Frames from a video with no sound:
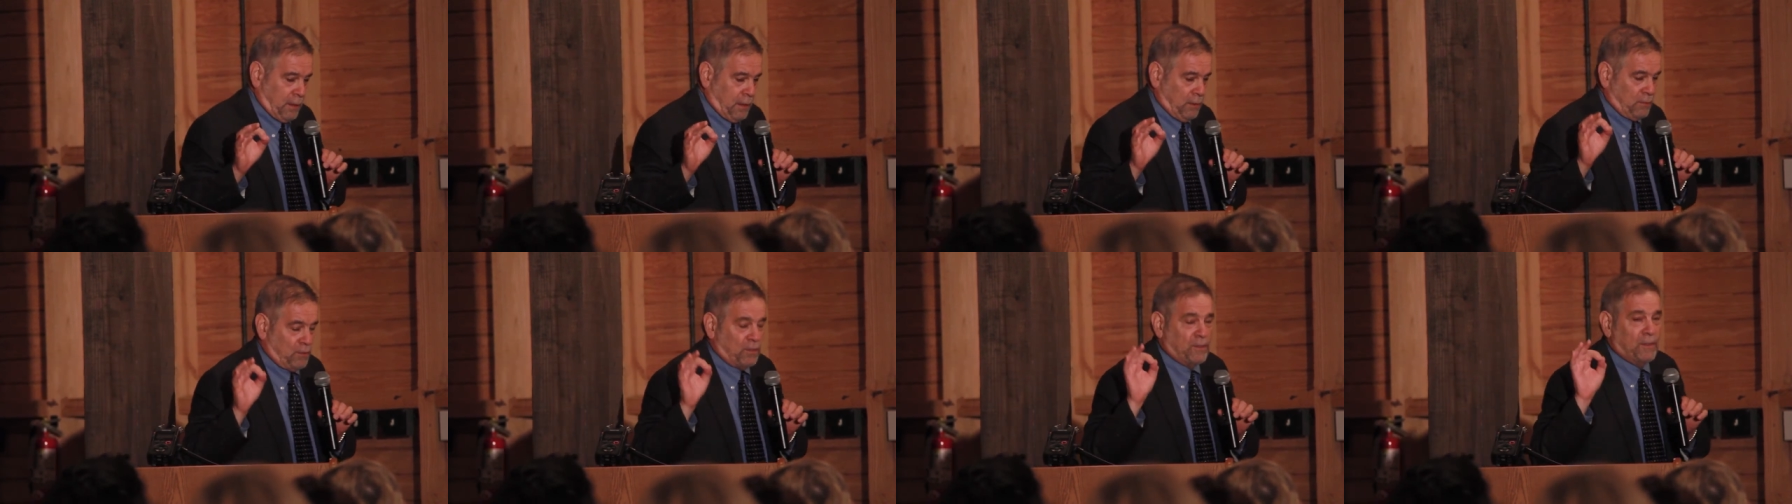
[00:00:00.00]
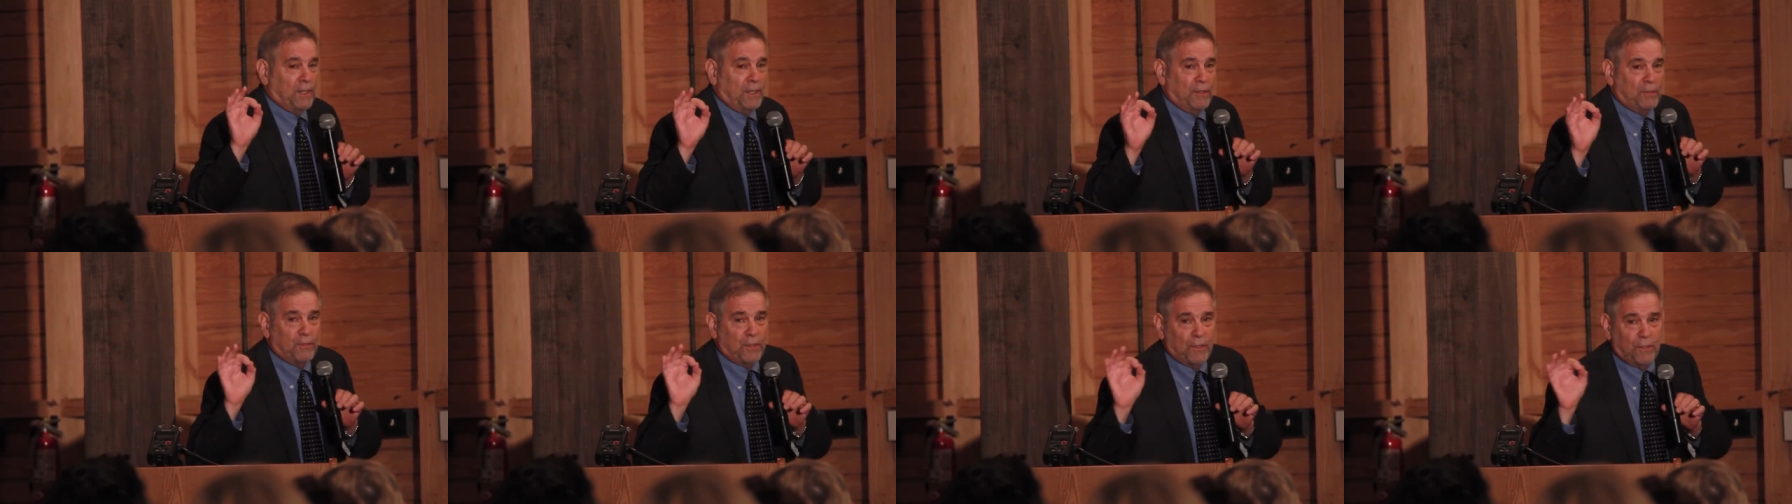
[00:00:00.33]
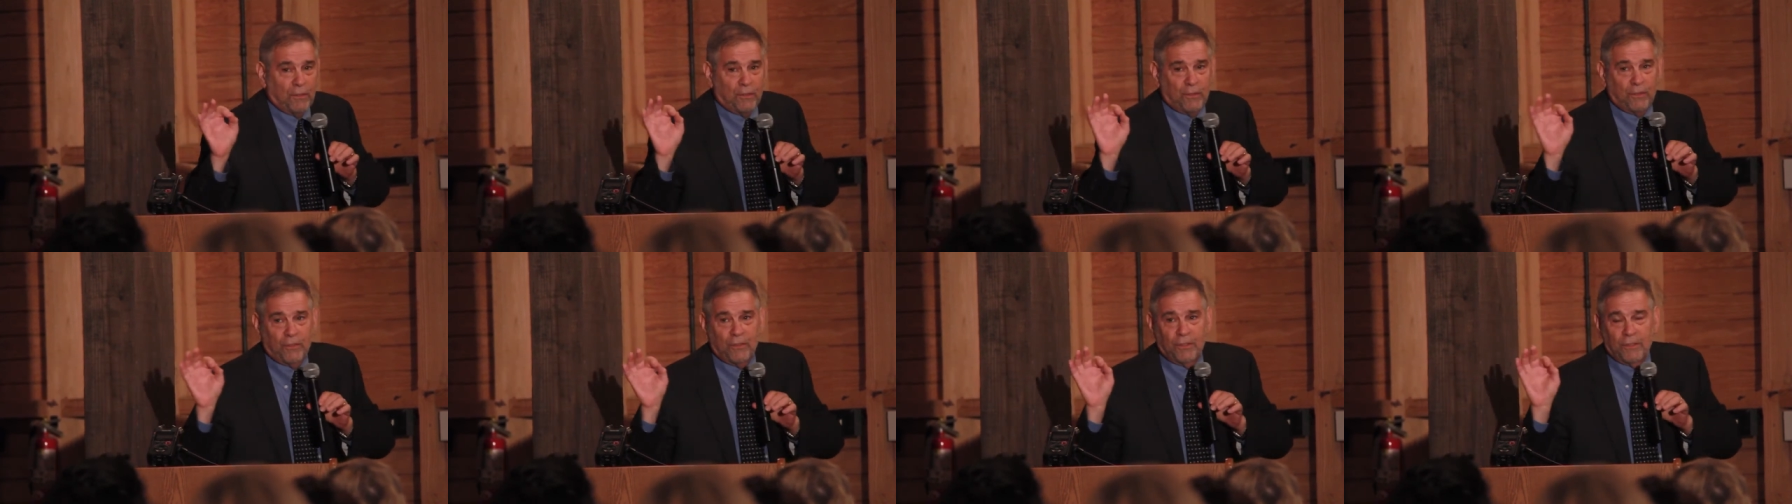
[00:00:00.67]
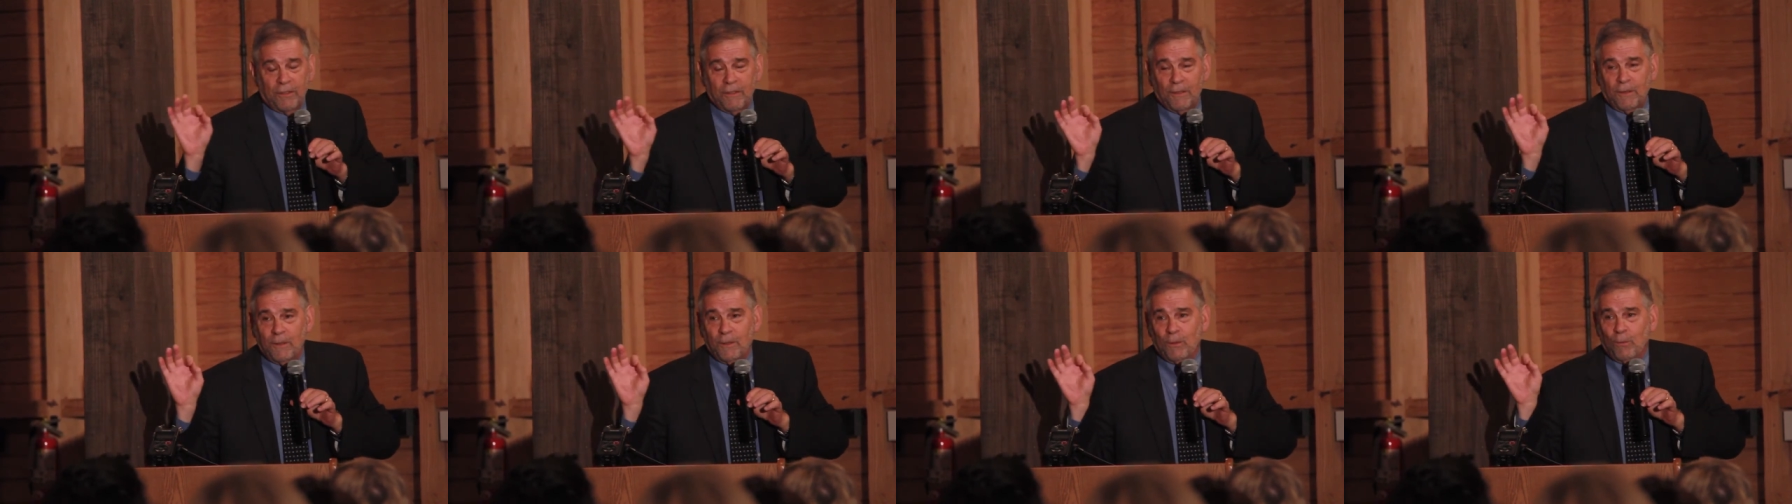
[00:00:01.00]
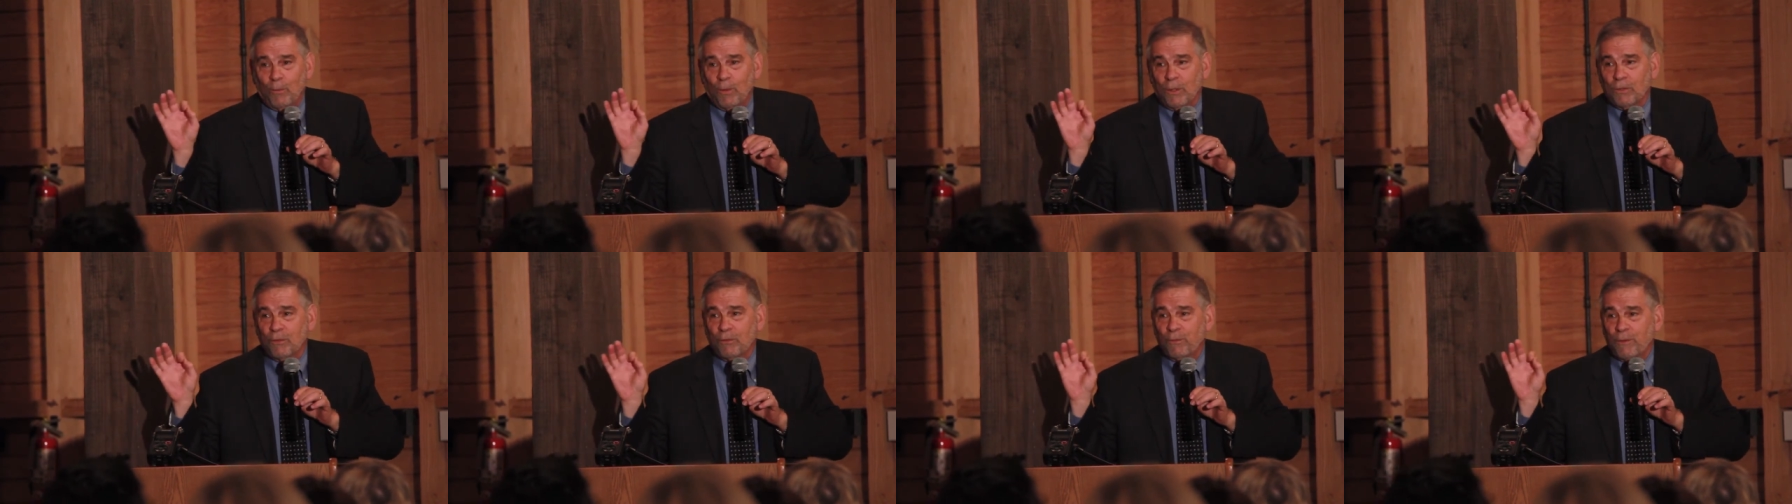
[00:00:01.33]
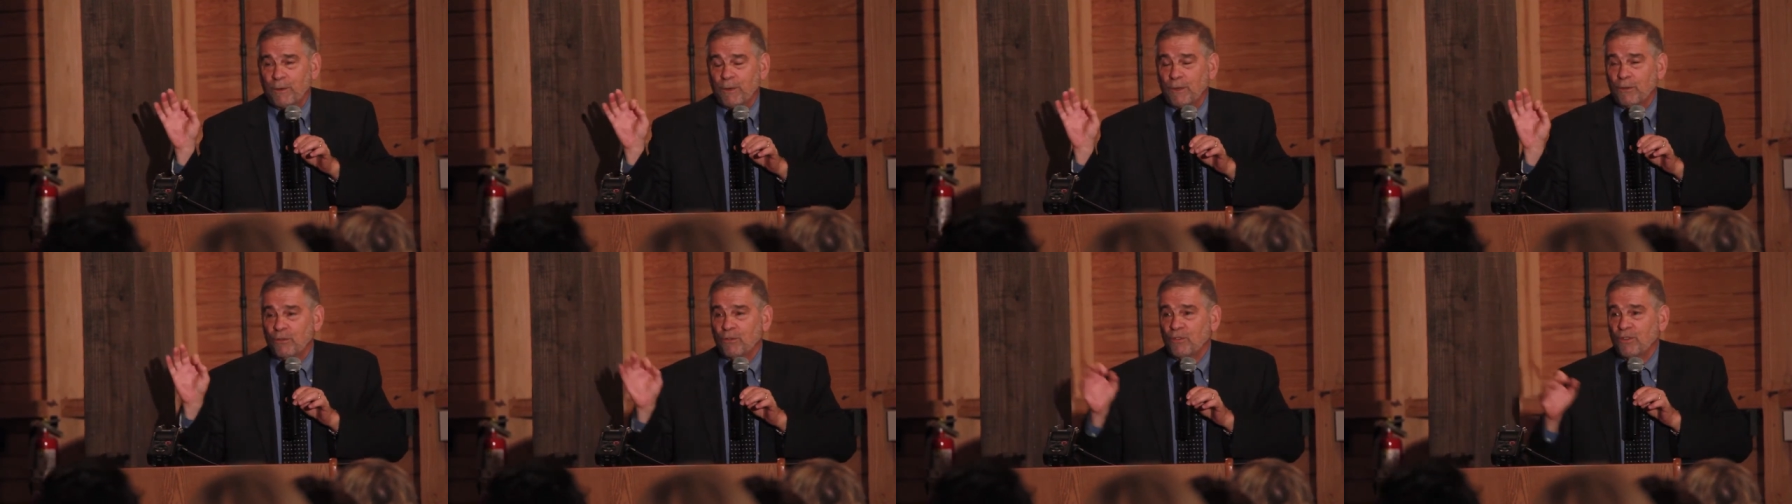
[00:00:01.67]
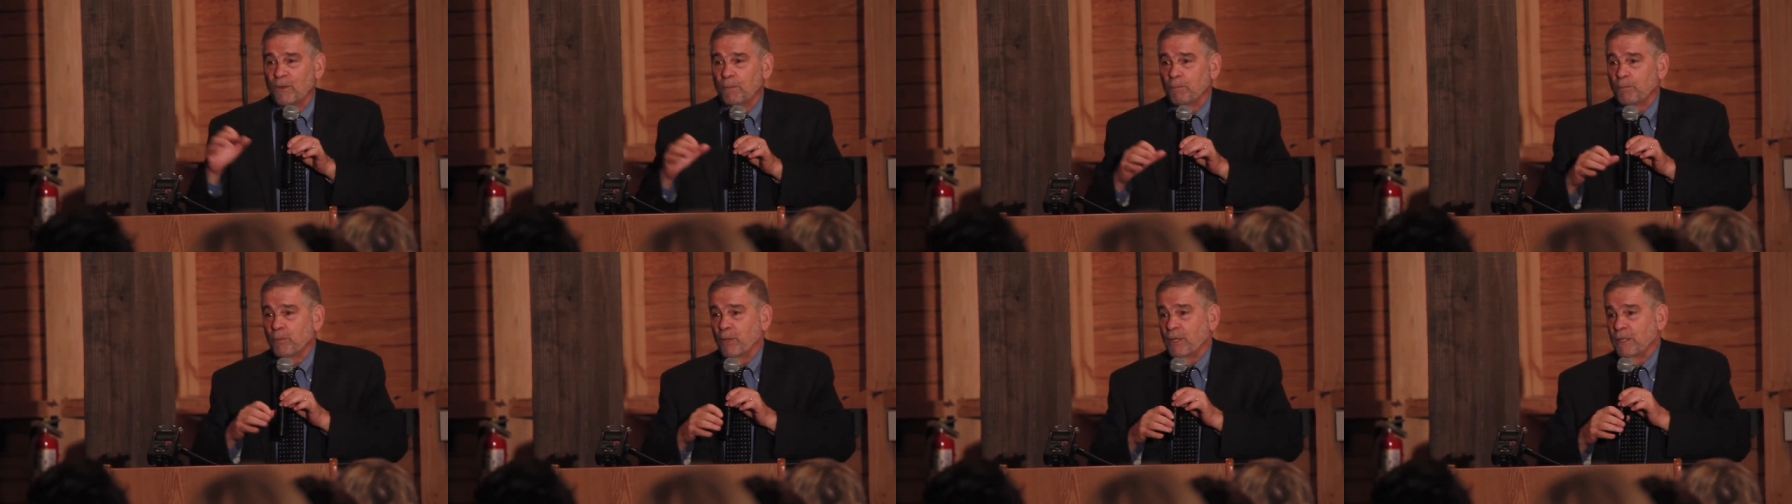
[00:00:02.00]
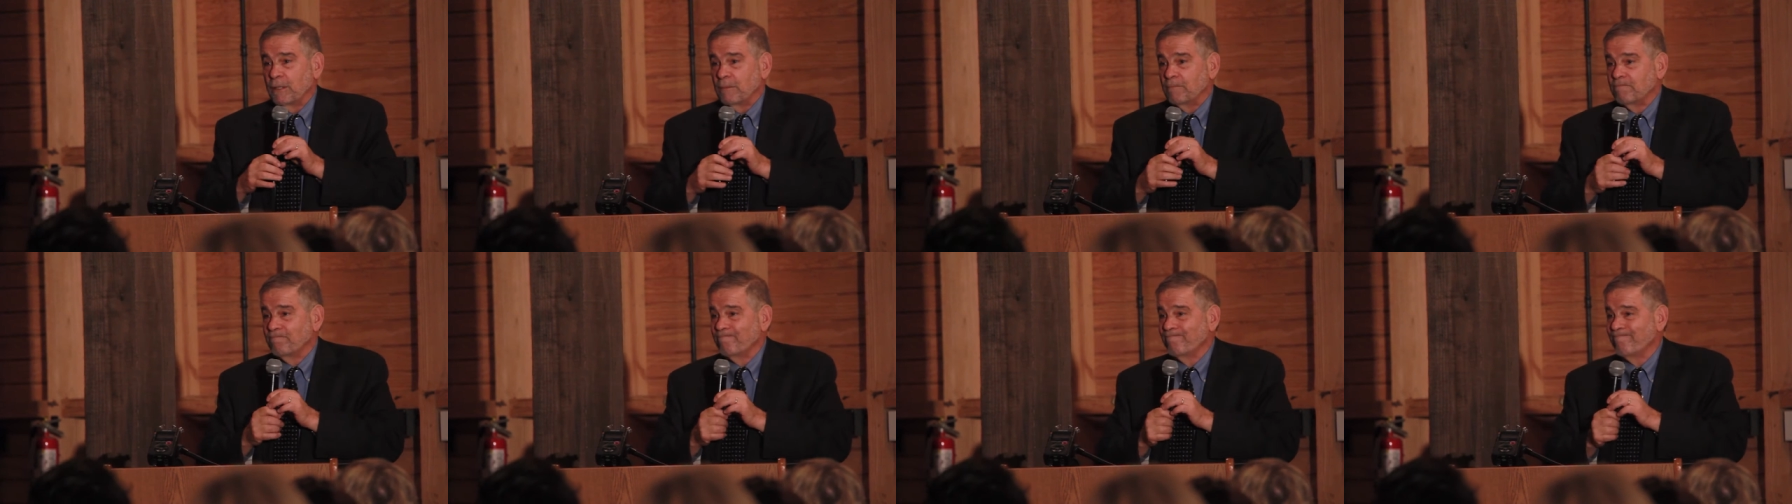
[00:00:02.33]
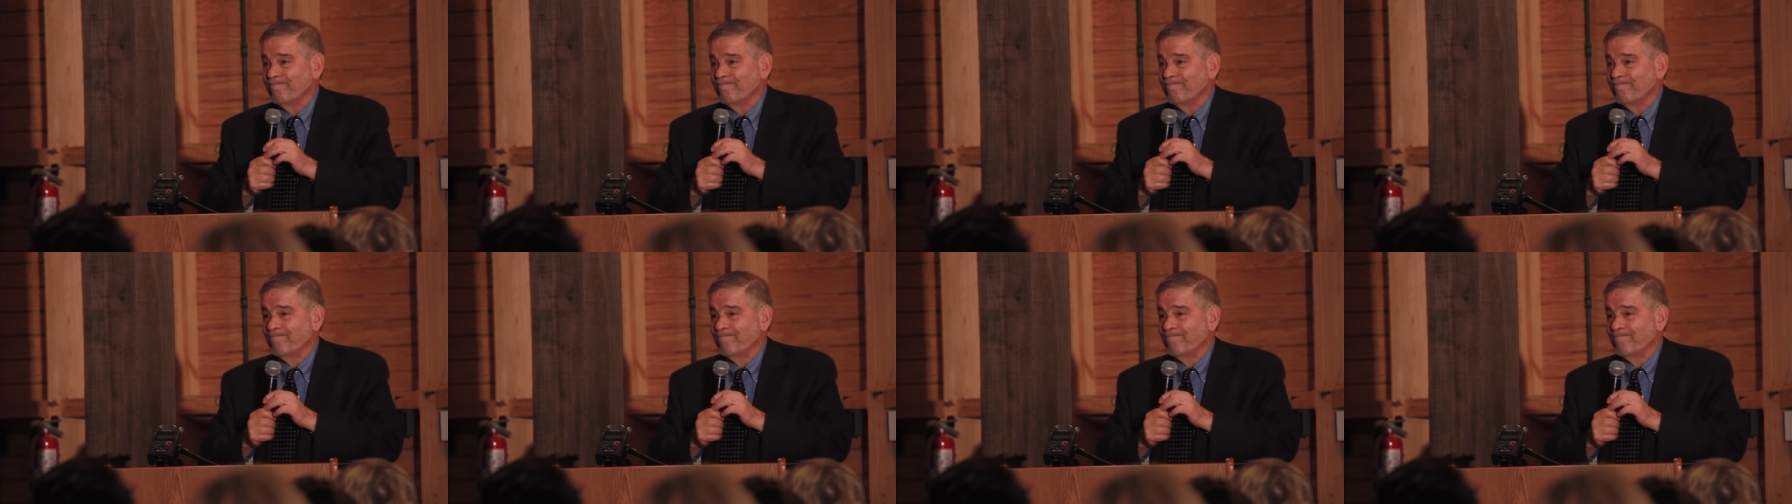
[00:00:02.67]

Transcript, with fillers: His thesis was very simply